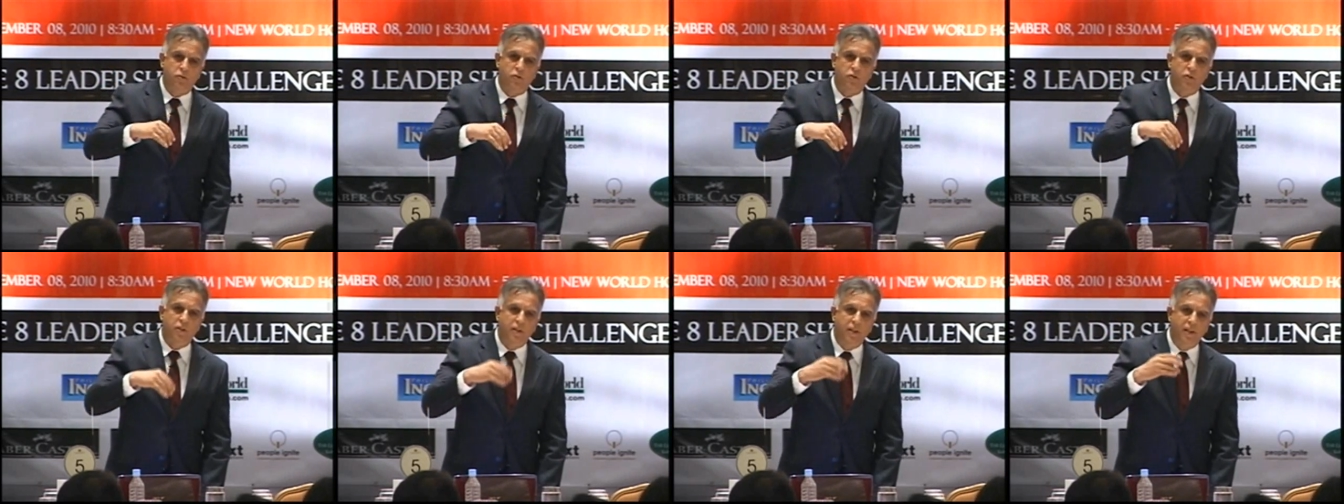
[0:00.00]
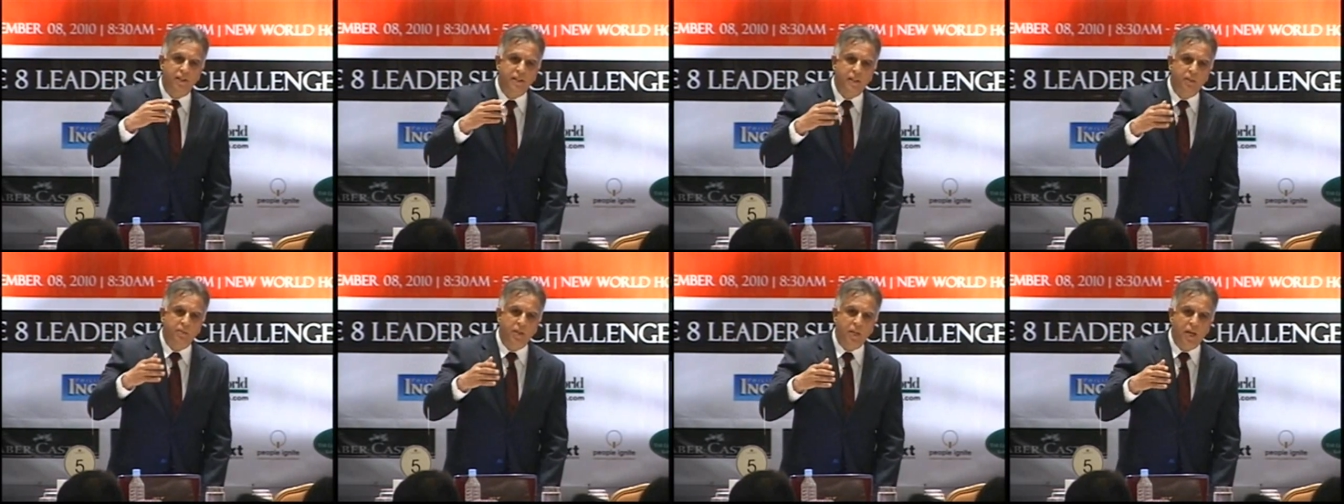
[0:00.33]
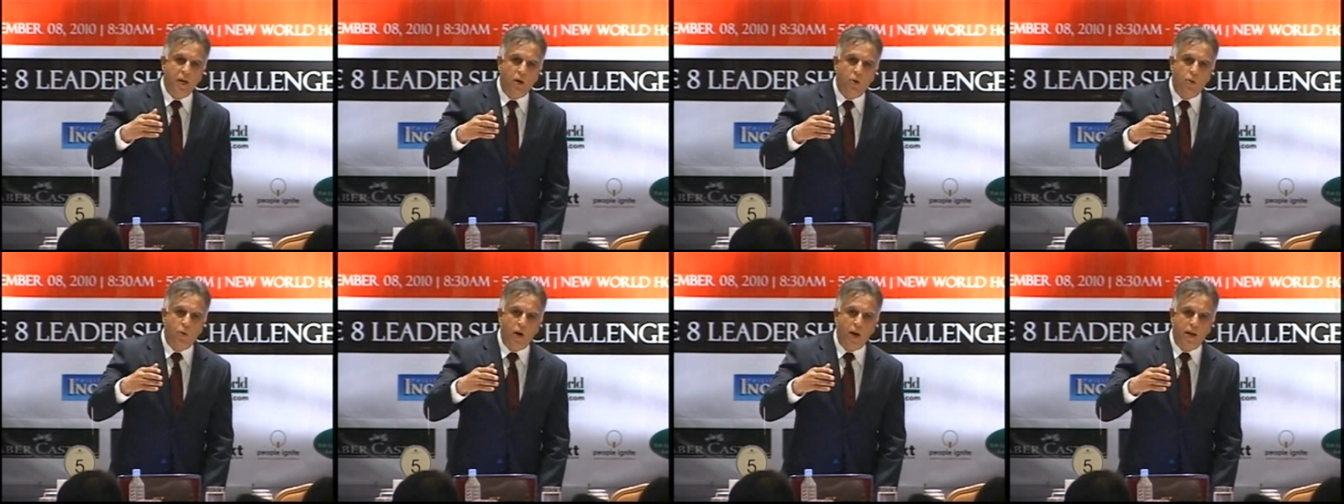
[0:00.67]
So you tell
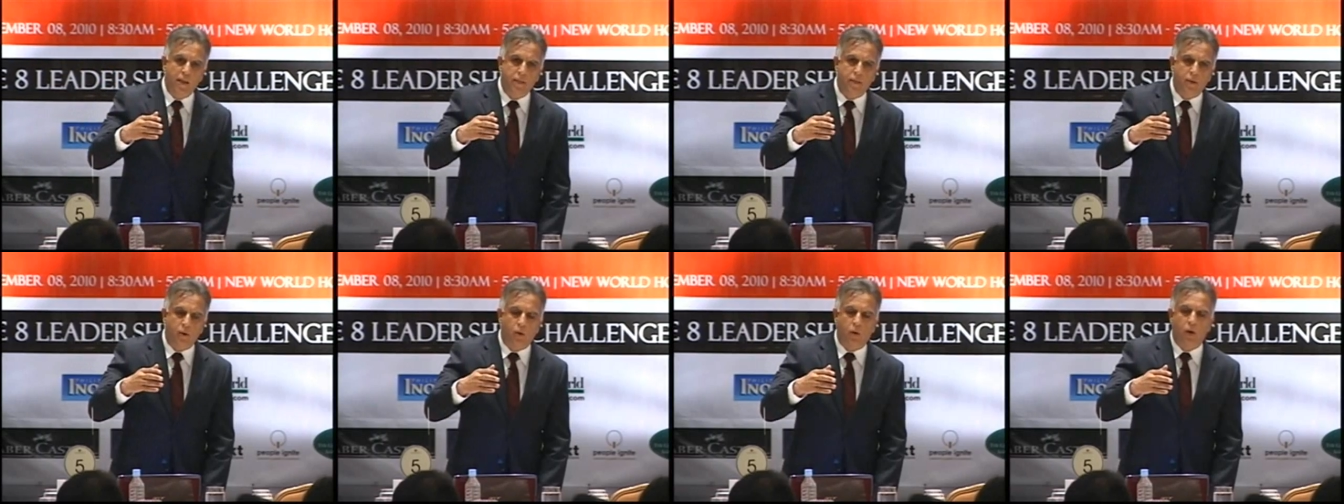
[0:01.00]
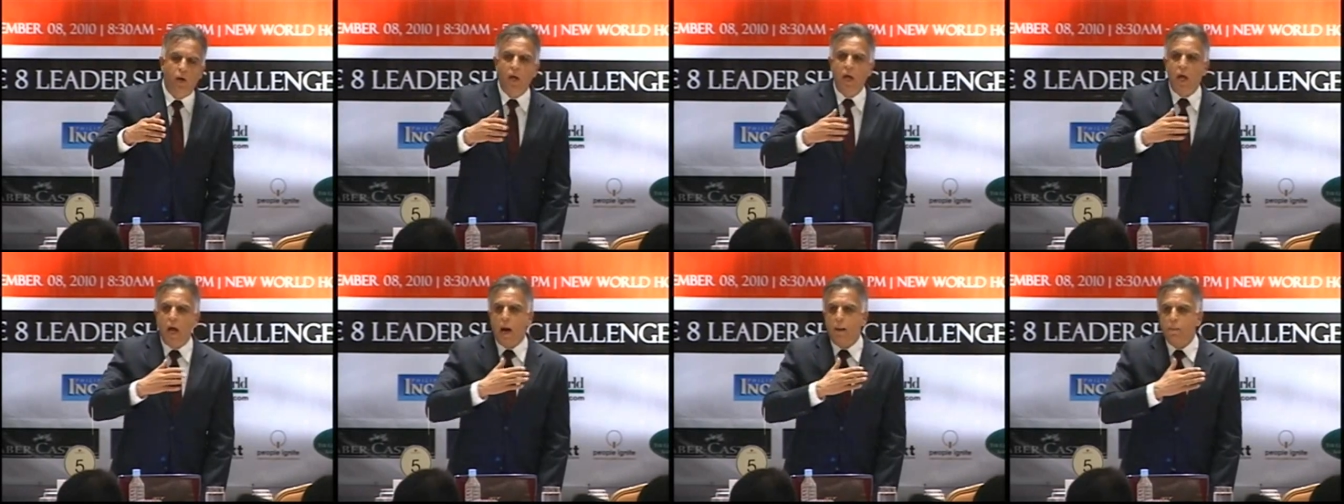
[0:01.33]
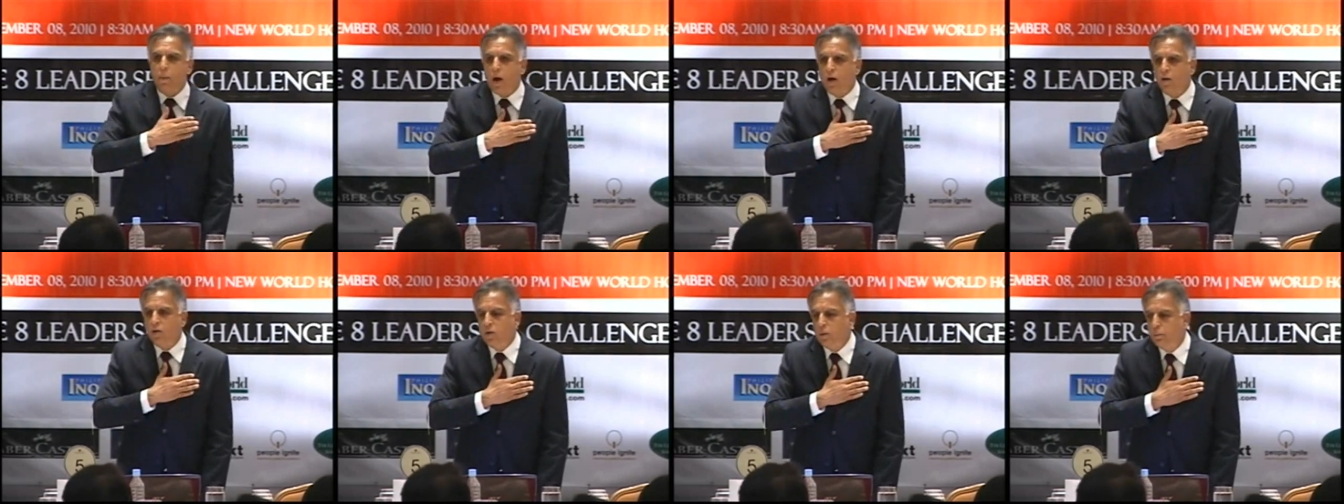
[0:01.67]
somebody a cuento
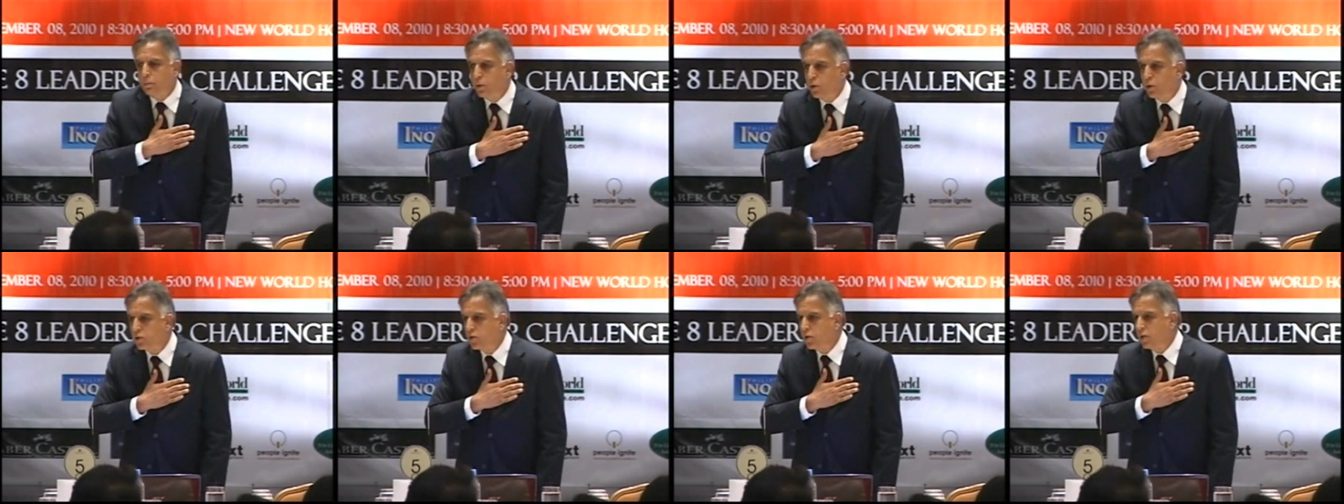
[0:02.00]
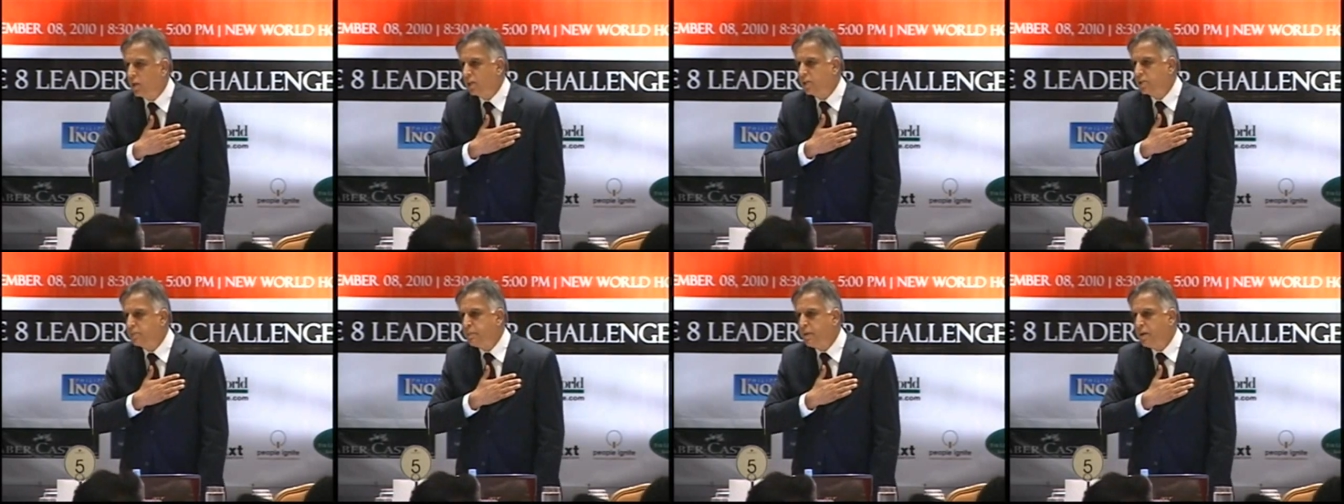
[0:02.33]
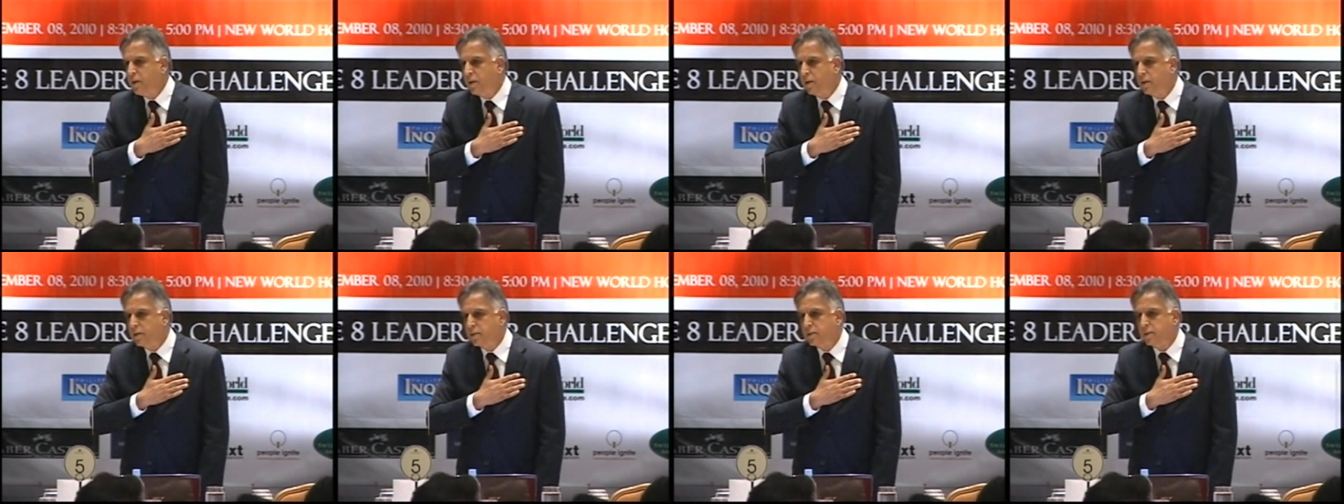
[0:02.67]
about your personal
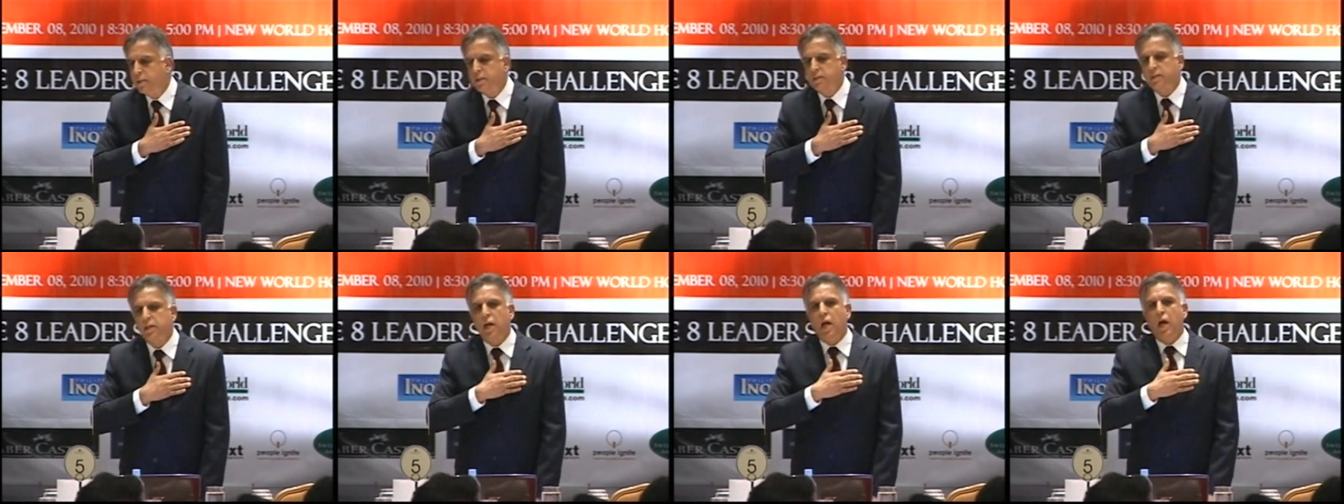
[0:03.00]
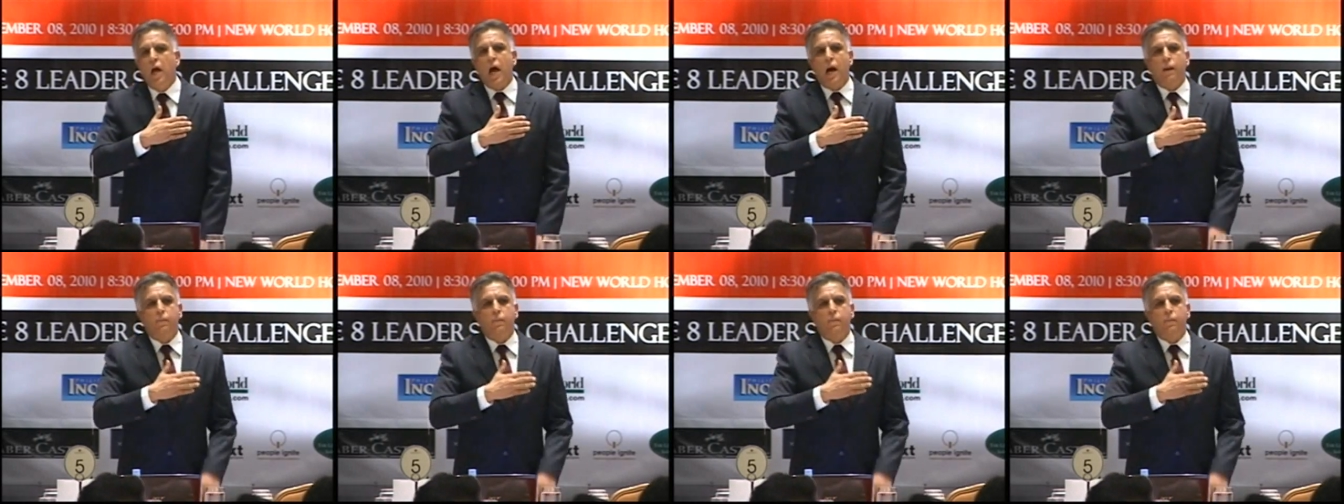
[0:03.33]
experiences,